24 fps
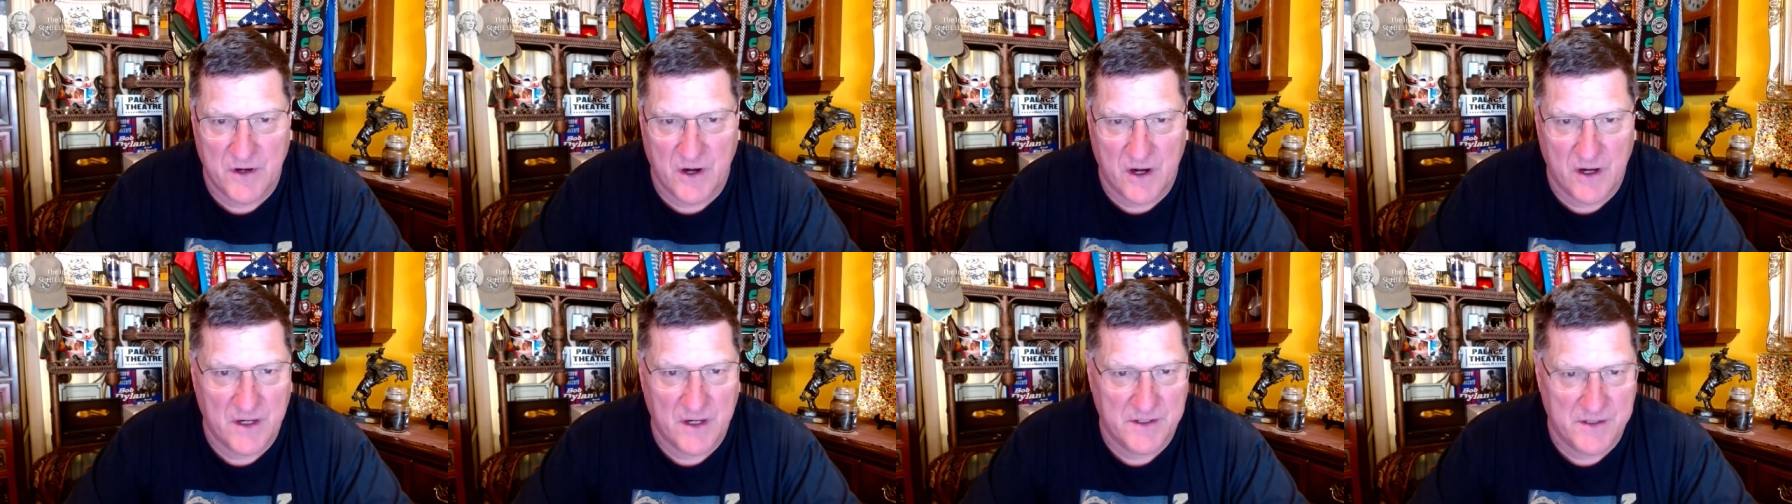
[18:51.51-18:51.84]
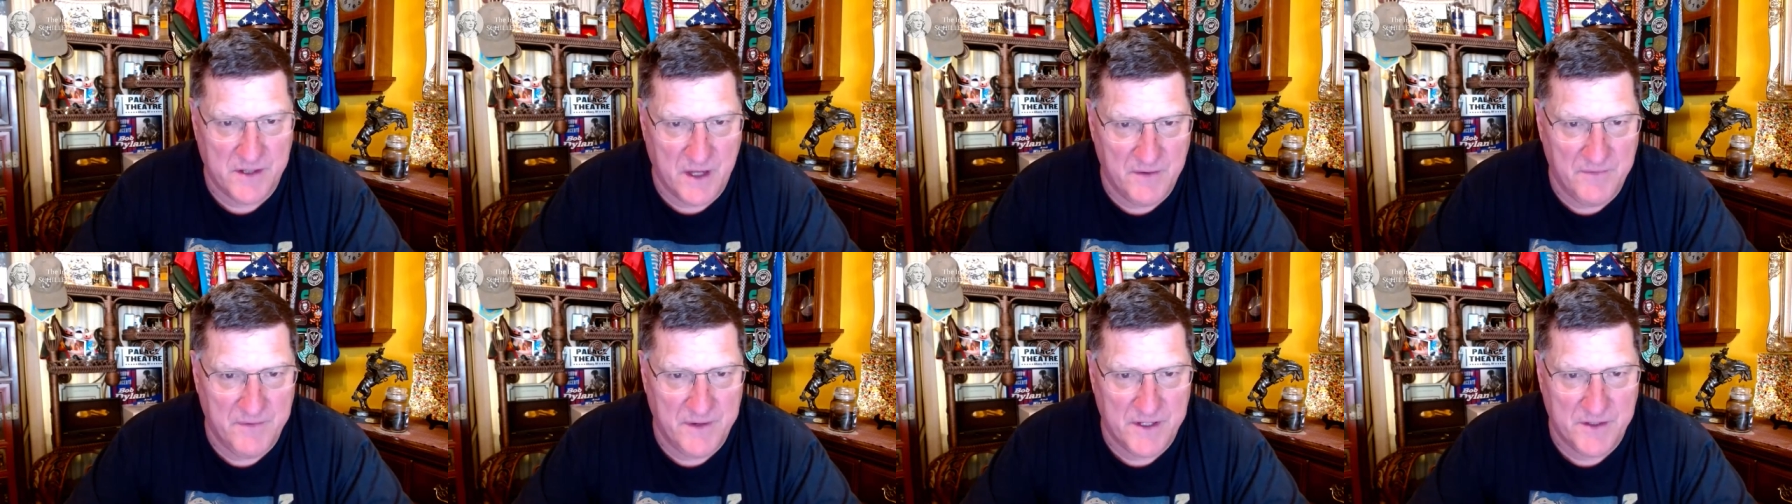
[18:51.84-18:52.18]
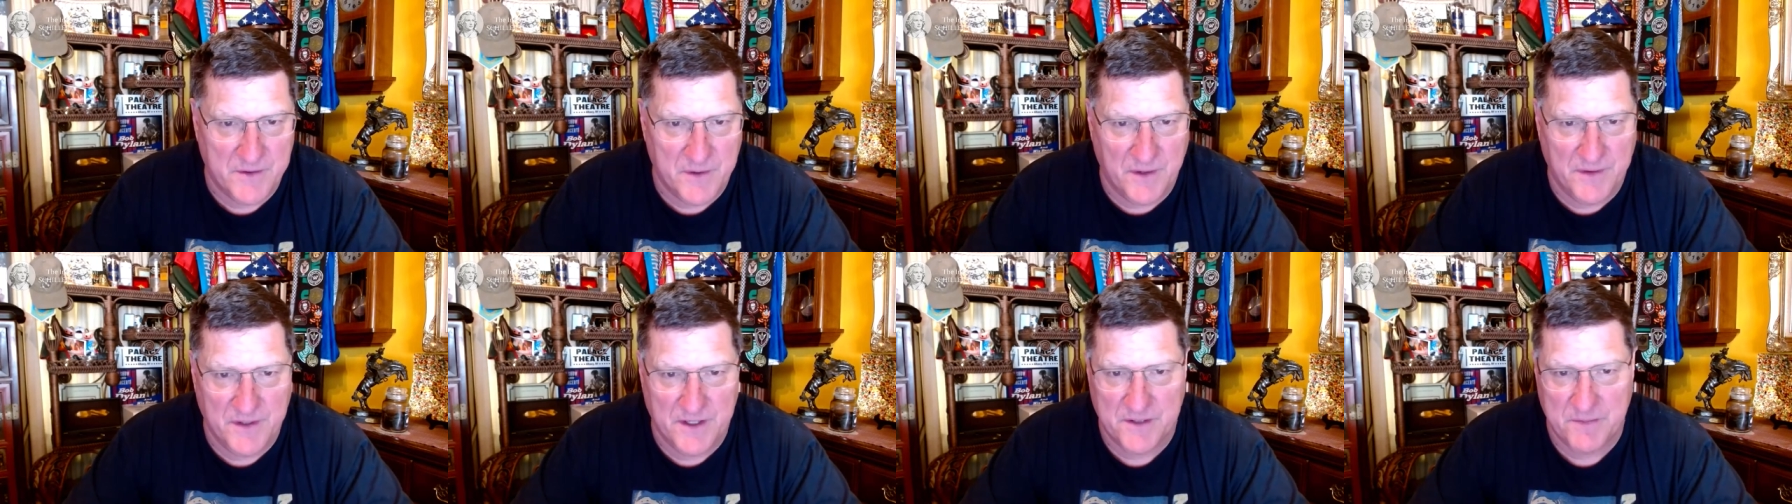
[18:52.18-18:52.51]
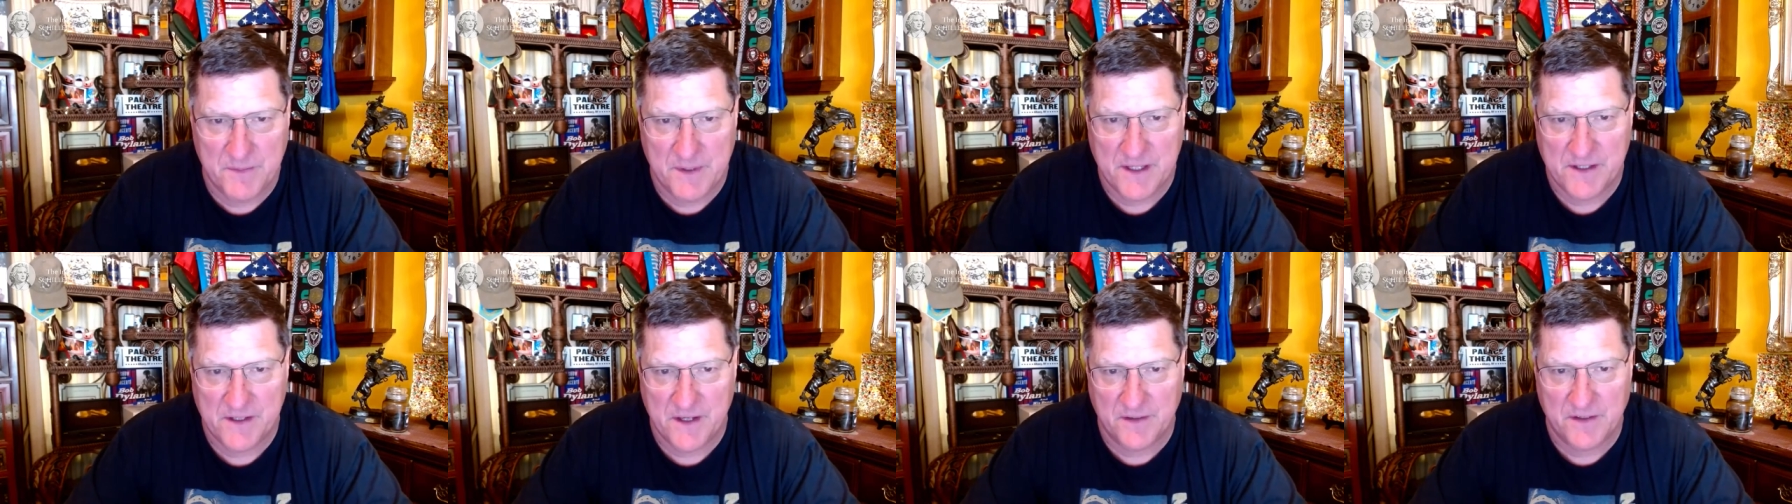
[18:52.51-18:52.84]
targets of Israel.
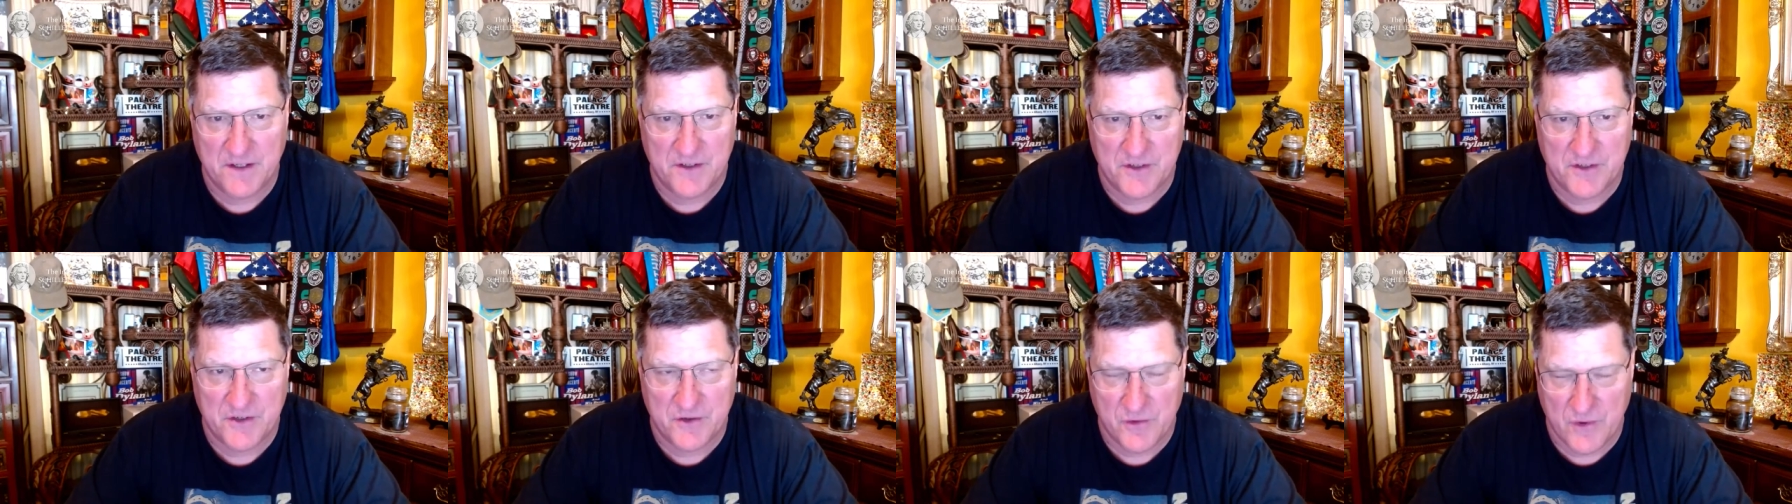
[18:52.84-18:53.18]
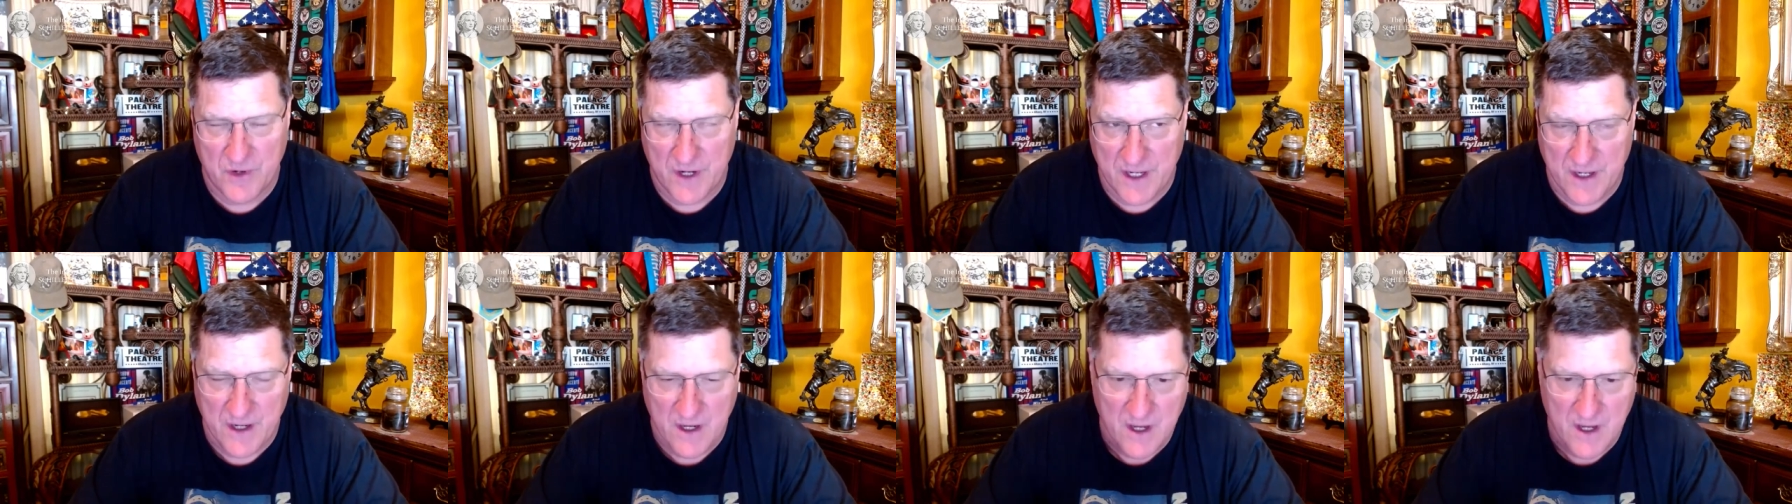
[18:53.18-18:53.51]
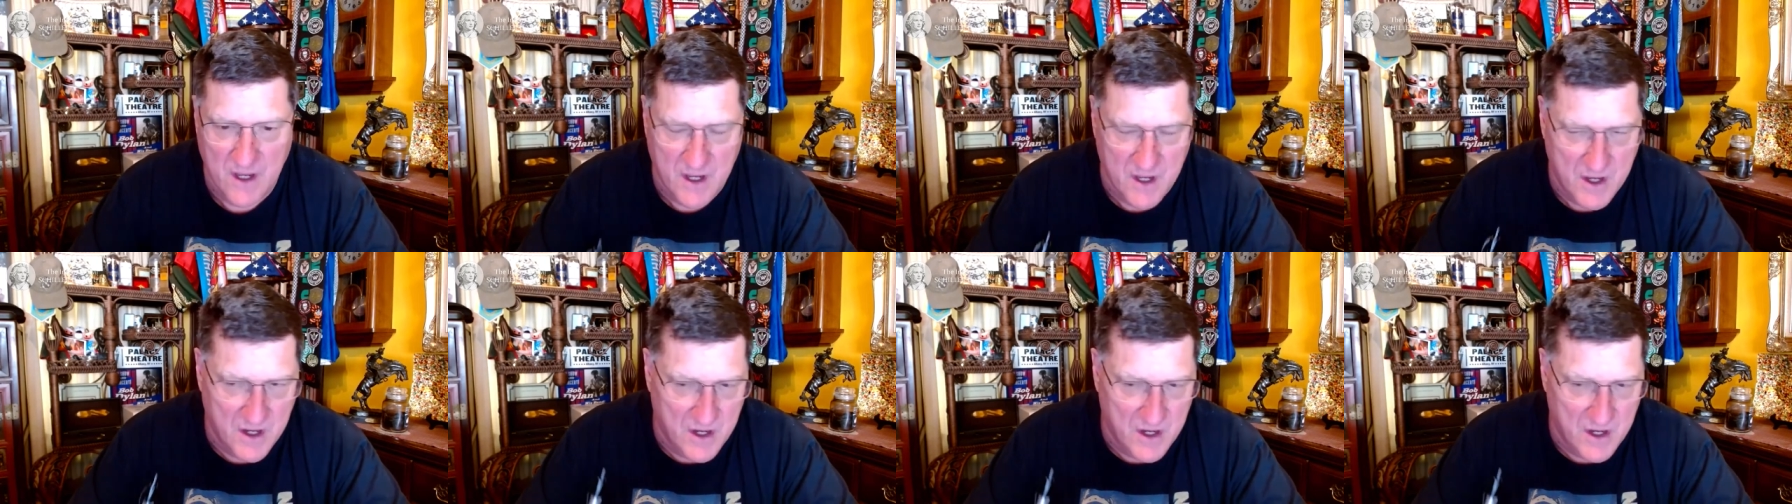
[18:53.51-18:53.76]
This means they'll destroy